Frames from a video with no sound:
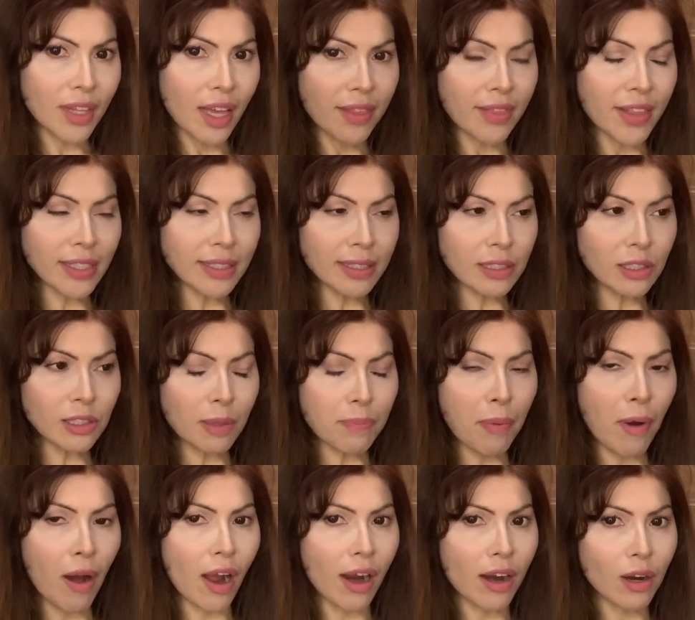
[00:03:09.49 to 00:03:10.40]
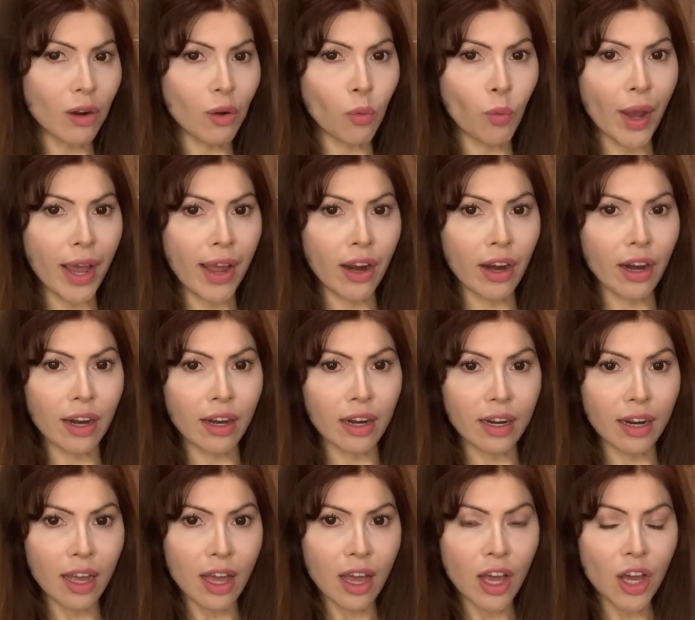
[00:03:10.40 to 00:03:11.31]
This is the part
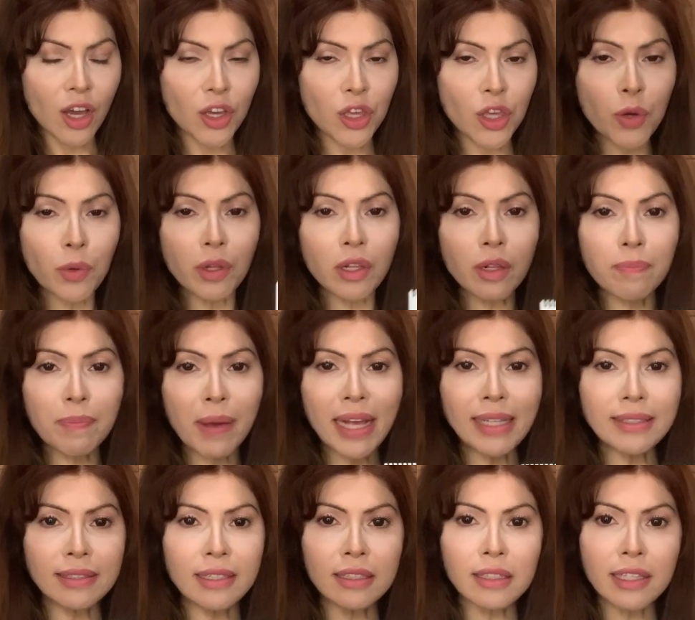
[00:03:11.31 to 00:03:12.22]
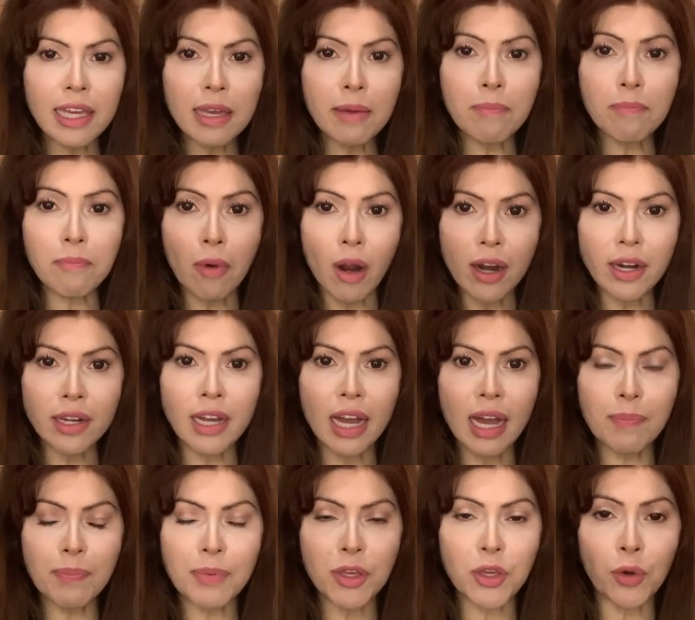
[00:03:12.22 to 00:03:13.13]
where you will basically mark
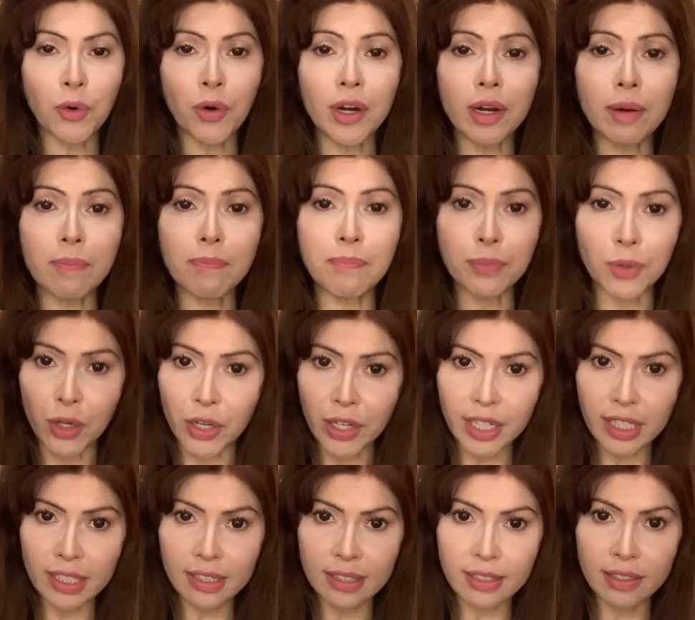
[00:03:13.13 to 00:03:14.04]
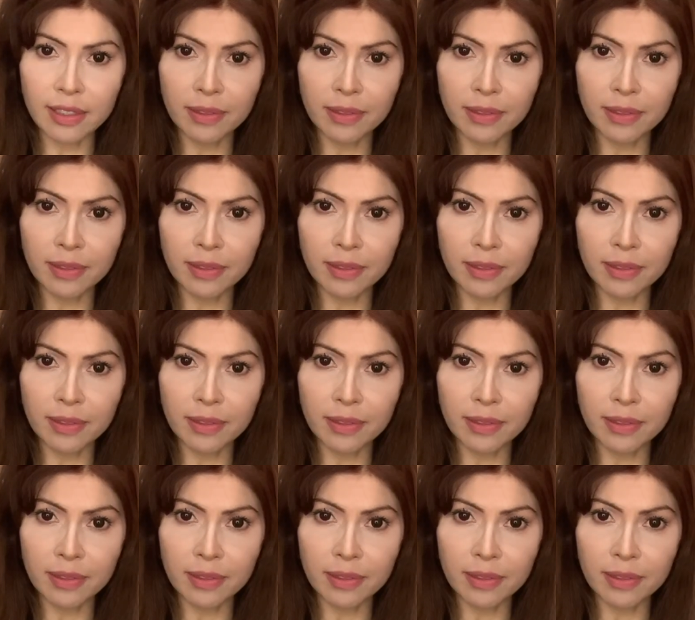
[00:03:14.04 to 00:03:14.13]
up your books.